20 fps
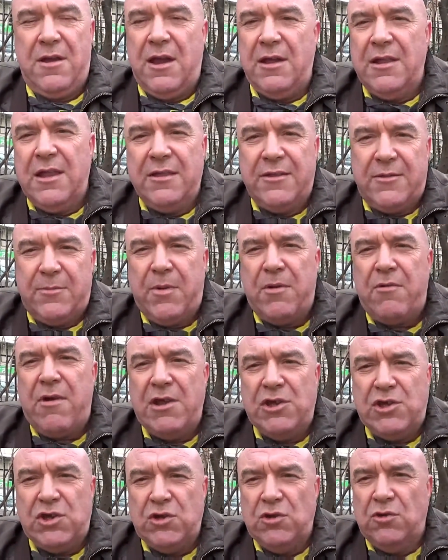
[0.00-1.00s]
an
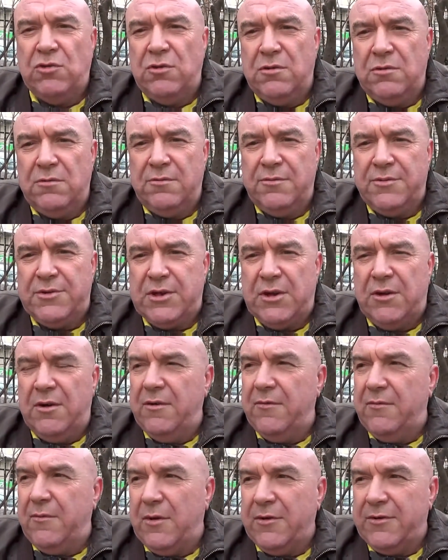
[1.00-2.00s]
inspirational
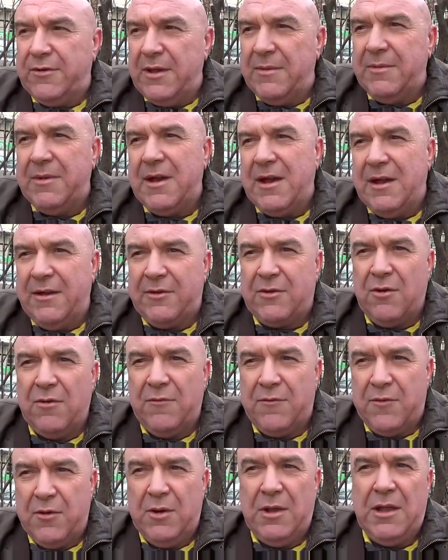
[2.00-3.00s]
sort of, what's the name of the guy who's
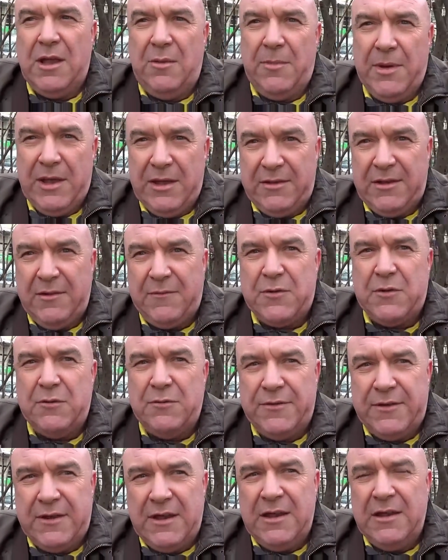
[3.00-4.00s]
going through a little bit of
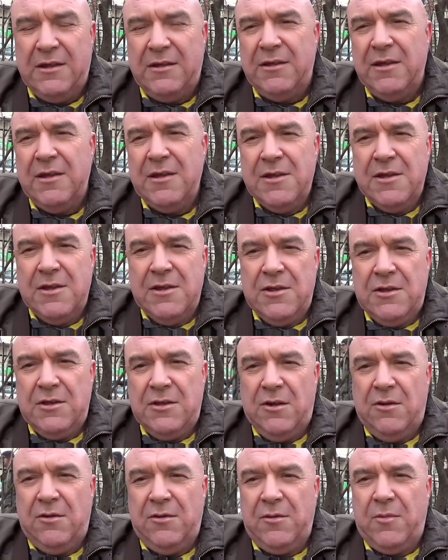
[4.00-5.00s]
difficulty, and
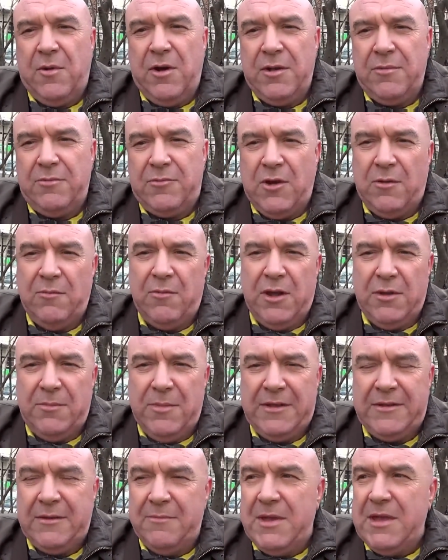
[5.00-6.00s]
what John wanted him